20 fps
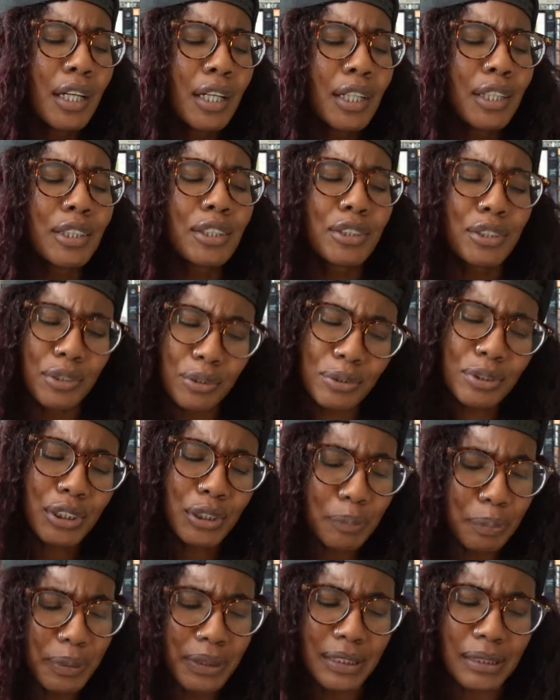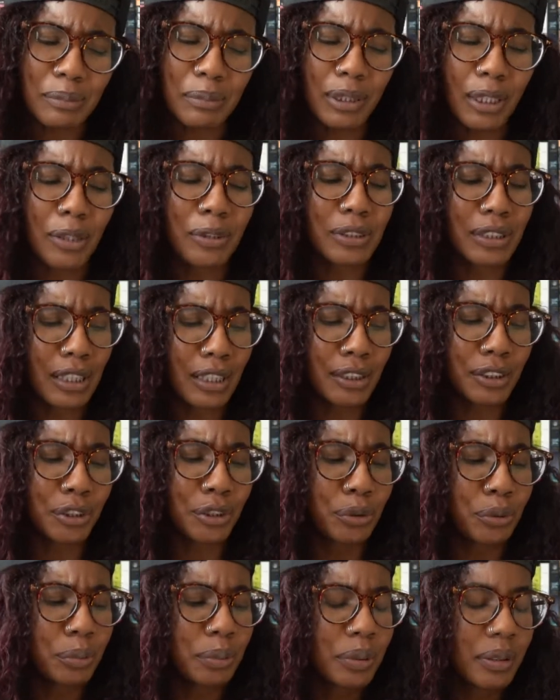You should put some clothes on,
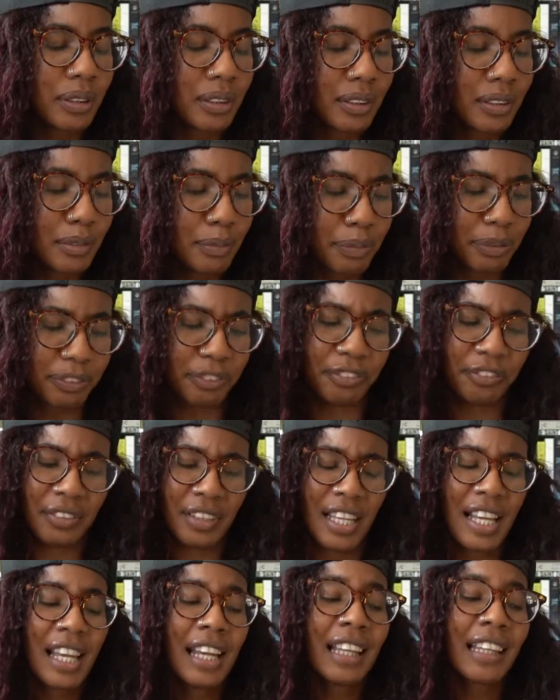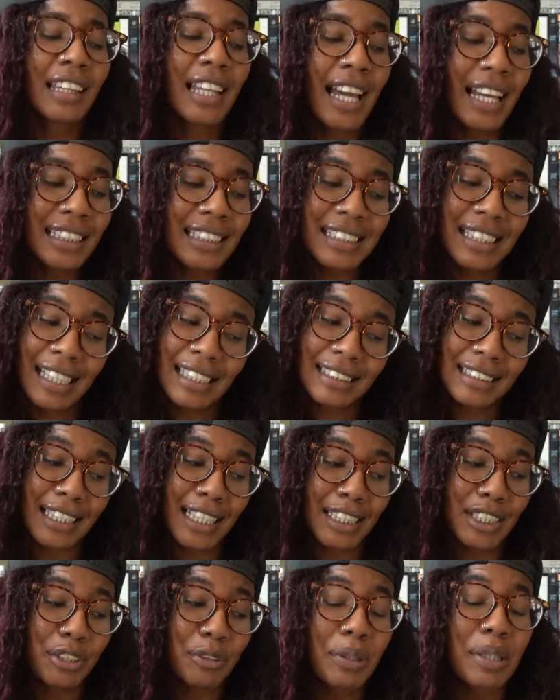Jupe. Last I
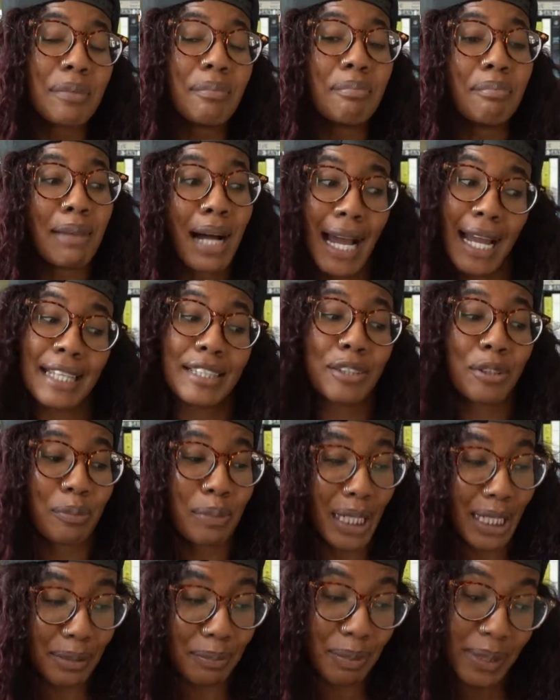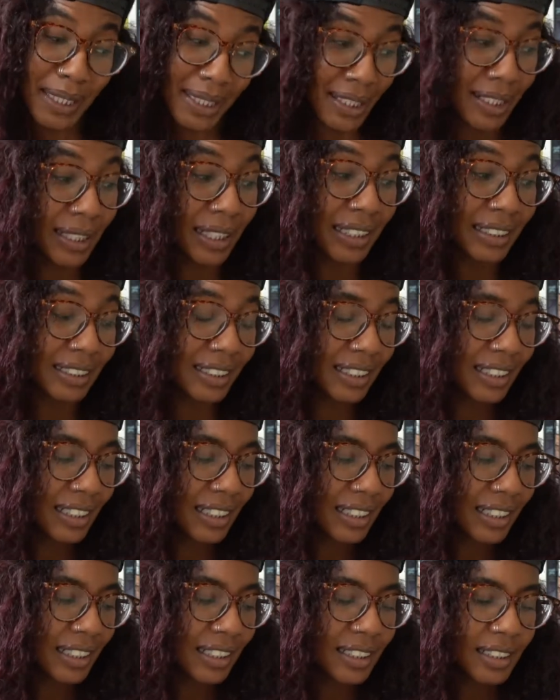checked, you're in my domain, peon.
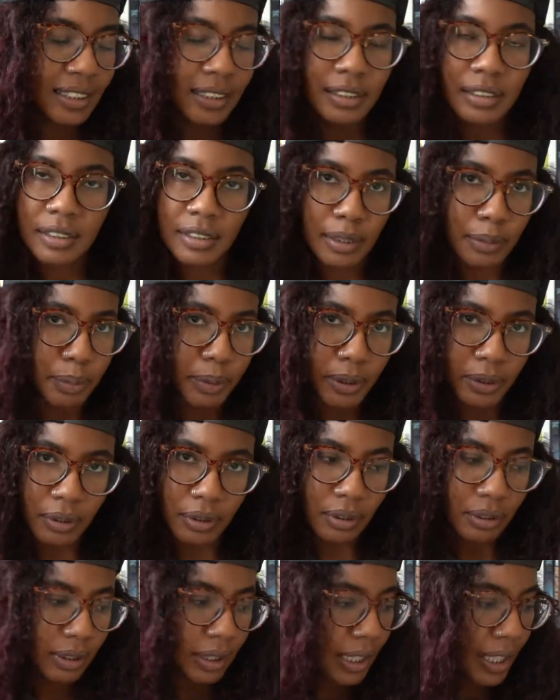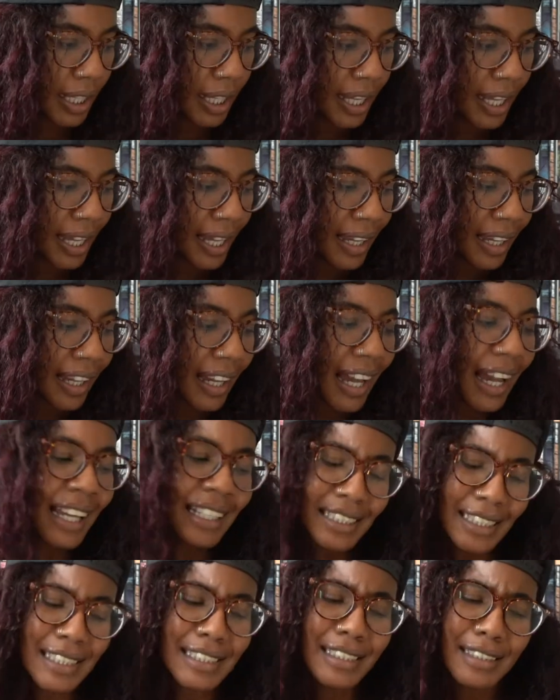Typical. I
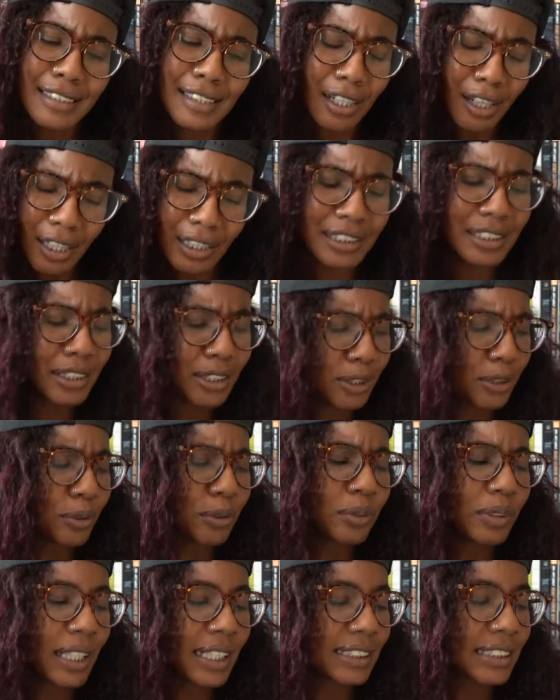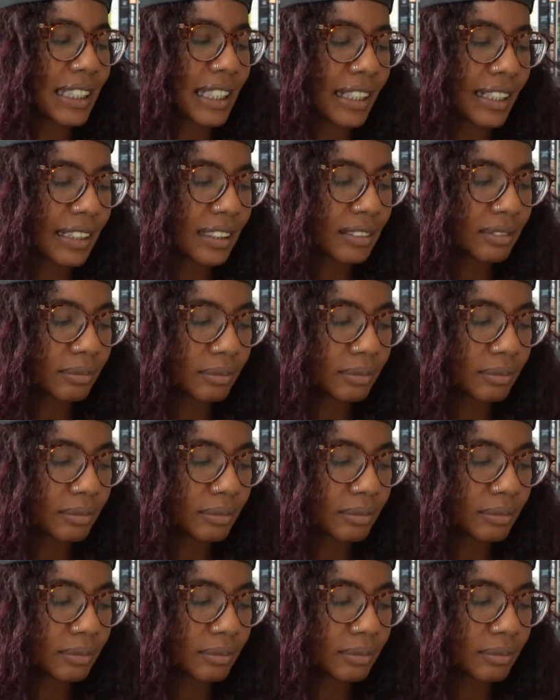need to talk to you, I say.